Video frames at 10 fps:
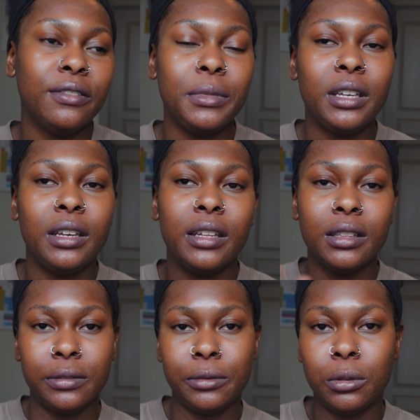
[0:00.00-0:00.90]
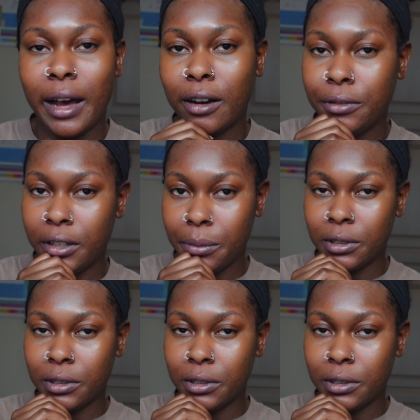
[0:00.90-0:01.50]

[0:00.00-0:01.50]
Me in the full outfit